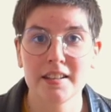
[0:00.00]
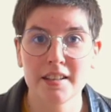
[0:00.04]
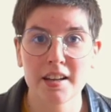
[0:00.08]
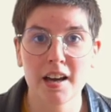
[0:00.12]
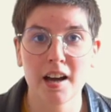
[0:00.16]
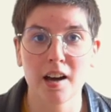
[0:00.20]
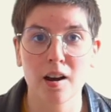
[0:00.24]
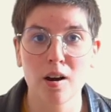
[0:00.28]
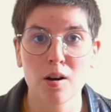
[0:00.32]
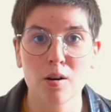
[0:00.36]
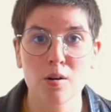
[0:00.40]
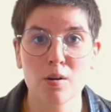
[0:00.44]

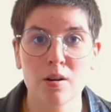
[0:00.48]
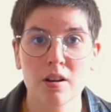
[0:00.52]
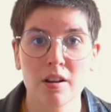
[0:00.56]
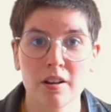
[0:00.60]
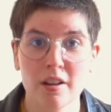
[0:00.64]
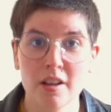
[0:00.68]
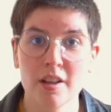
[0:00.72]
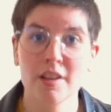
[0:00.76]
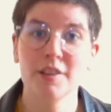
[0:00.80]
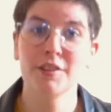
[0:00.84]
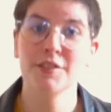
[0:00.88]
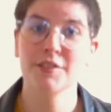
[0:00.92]
And
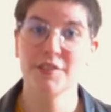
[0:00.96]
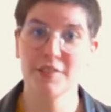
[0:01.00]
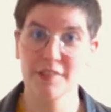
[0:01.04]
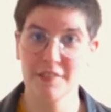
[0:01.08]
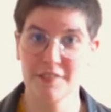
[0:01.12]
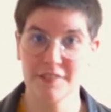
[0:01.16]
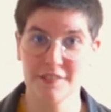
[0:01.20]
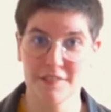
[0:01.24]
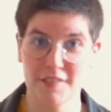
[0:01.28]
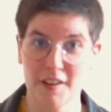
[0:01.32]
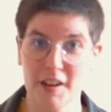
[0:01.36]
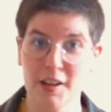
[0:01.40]
now,
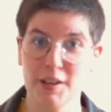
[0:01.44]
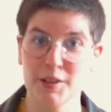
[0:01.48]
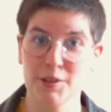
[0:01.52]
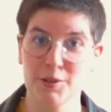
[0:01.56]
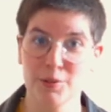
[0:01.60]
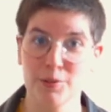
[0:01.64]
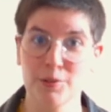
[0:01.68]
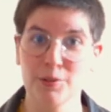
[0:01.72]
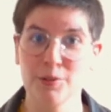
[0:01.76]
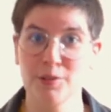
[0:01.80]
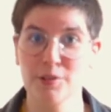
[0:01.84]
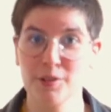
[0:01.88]
the
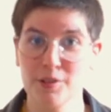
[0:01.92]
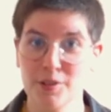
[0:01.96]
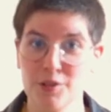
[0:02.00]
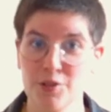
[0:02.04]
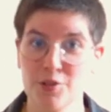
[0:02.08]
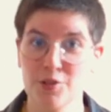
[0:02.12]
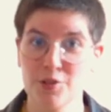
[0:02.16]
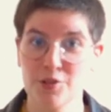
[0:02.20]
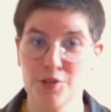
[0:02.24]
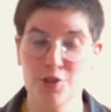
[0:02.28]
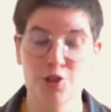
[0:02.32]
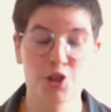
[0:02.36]
pièce de
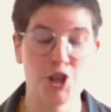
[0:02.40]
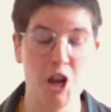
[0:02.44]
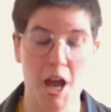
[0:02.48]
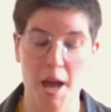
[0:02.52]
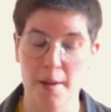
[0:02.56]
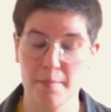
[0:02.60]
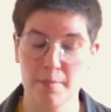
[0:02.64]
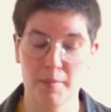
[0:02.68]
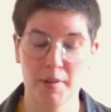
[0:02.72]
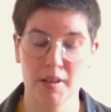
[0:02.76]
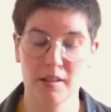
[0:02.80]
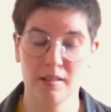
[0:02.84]

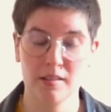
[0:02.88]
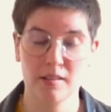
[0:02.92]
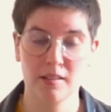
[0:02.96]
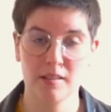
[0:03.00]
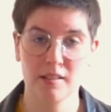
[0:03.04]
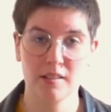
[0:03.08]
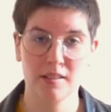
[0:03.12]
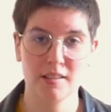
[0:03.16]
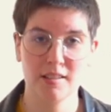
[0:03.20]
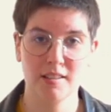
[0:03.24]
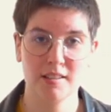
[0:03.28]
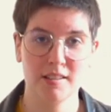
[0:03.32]
résistance,
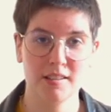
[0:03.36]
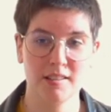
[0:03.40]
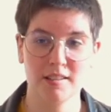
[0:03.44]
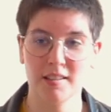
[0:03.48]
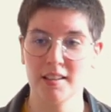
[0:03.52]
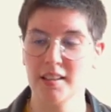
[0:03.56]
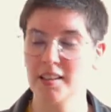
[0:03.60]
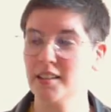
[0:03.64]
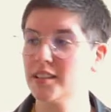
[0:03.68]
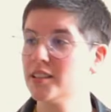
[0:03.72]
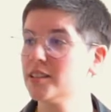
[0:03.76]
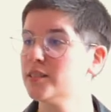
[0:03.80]
the
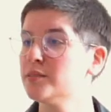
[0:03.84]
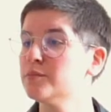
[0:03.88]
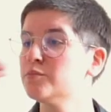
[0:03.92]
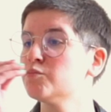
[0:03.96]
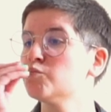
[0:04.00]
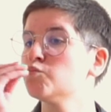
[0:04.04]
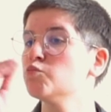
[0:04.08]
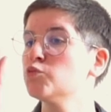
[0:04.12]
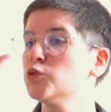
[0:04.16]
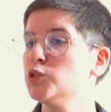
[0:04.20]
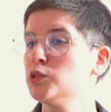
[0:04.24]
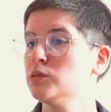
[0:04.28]
real
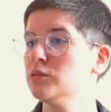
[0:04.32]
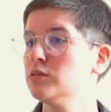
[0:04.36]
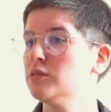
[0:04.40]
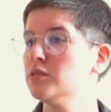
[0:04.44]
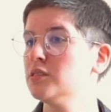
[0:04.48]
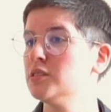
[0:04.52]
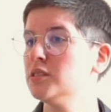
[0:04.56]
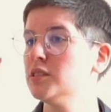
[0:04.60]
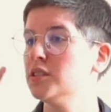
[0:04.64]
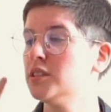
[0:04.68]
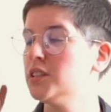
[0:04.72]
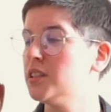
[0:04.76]
gem,
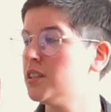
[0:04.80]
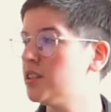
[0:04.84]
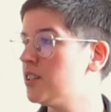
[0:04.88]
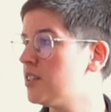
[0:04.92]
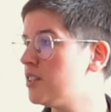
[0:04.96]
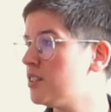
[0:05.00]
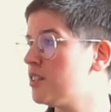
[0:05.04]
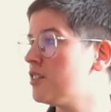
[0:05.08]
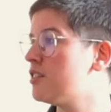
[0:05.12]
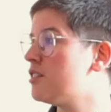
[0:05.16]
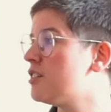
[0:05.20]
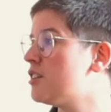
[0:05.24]
chef's
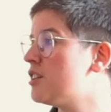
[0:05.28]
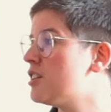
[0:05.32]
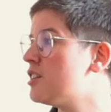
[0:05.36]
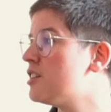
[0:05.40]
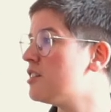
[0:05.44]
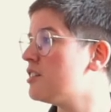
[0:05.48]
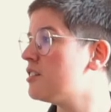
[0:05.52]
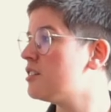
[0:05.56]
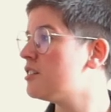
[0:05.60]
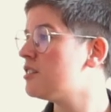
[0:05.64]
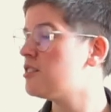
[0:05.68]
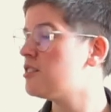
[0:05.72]
kiss.